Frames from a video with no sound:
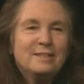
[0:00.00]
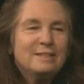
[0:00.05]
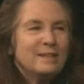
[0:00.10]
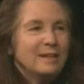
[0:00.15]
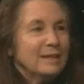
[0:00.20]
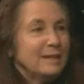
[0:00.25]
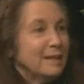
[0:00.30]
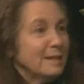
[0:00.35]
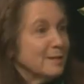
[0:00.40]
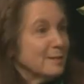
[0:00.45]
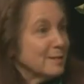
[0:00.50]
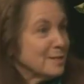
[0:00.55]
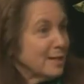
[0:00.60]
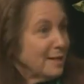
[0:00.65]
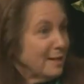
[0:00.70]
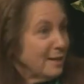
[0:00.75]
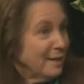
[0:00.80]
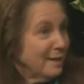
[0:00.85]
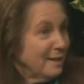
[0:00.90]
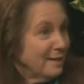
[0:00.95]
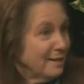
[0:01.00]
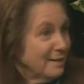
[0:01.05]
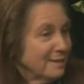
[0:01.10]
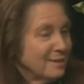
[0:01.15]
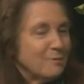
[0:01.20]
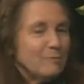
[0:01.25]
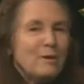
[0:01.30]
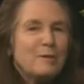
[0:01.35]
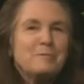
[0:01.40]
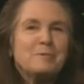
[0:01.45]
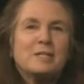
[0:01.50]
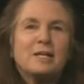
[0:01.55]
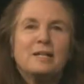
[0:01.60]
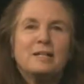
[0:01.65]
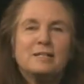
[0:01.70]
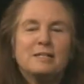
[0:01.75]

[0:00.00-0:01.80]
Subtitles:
again, I'll say it again, the website,